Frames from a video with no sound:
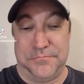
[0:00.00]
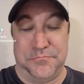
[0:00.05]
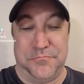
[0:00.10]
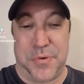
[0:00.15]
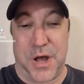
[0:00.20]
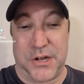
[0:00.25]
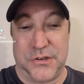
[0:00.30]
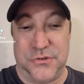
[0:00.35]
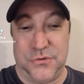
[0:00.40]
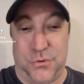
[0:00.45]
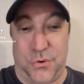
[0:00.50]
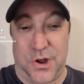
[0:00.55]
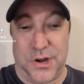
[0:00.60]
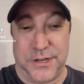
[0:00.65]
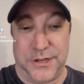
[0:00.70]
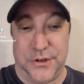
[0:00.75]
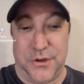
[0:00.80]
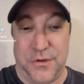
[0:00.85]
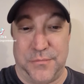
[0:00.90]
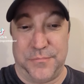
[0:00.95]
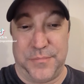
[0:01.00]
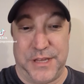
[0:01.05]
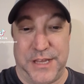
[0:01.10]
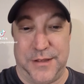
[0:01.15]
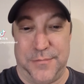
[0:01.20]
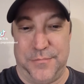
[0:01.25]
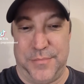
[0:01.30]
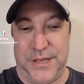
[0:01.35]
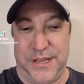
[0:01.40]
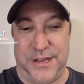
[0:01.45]
$1.20 on
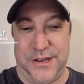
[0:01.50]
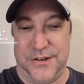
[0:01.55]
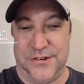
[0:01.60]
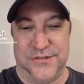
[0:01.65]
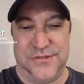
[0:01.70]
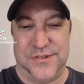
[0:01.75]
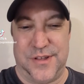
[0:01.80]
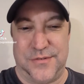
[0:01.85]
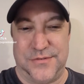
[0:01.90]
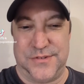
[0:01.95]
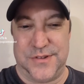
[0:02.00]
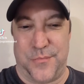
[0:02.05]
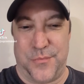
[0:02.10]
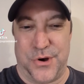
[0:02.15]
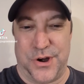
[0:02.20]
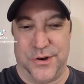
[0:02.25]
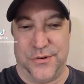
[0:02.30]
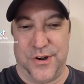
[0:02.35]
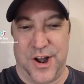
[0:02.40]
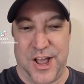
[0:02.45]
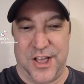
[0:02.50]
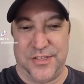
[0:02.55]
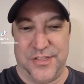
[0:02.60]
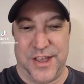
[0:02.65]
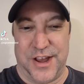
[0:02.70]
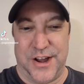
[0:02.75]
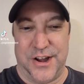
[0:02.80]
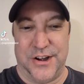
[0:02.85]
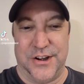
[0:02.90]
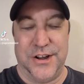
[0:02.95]
BNB or somewhere around
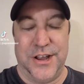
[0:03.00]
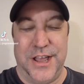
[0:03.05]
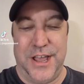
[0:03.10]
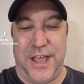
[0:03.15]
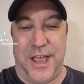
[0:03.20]
there,